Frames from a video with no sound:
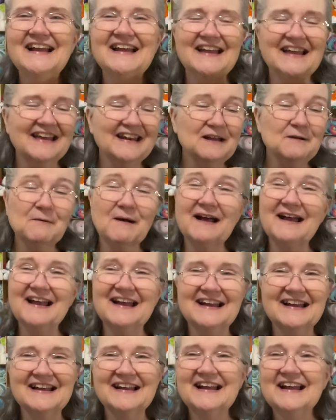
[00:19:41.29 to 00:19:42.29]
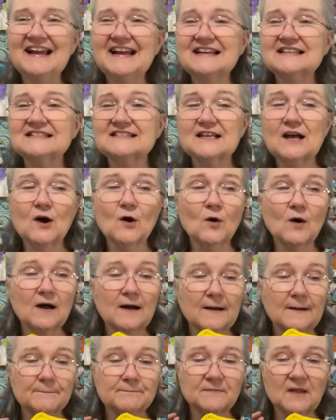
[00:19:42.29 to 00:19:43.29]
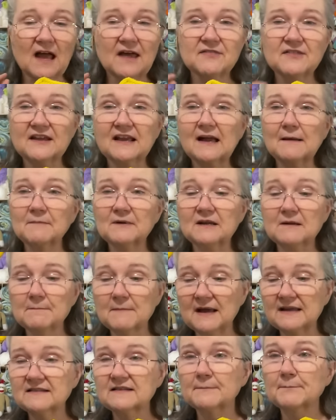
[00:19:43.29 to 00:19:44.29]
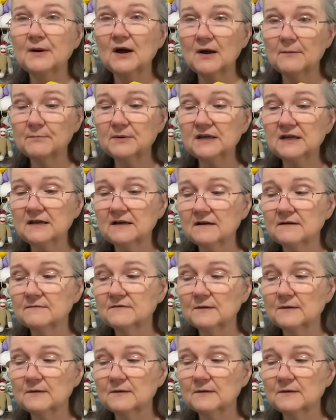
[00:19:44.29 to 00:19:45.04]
Anyway, so I think I'm going to make the puppy